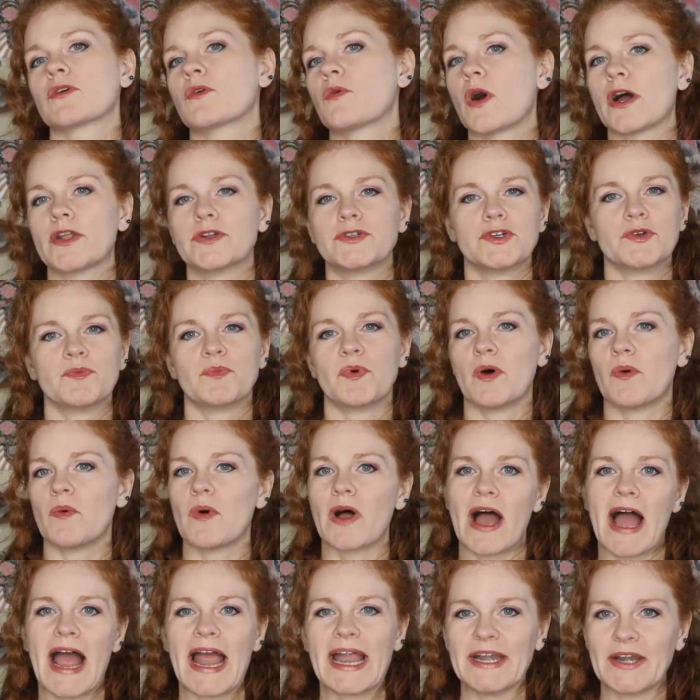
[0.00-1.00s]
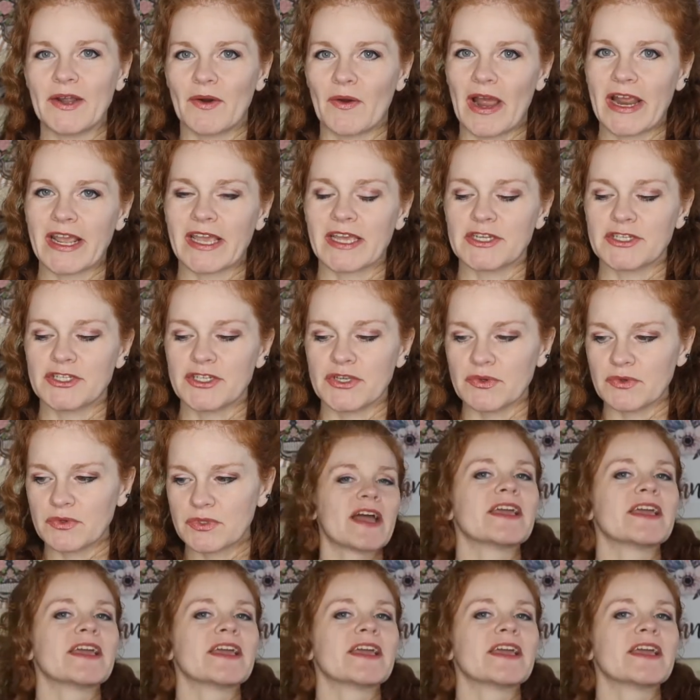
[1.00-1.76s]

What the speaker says: quadruple what I know I can do.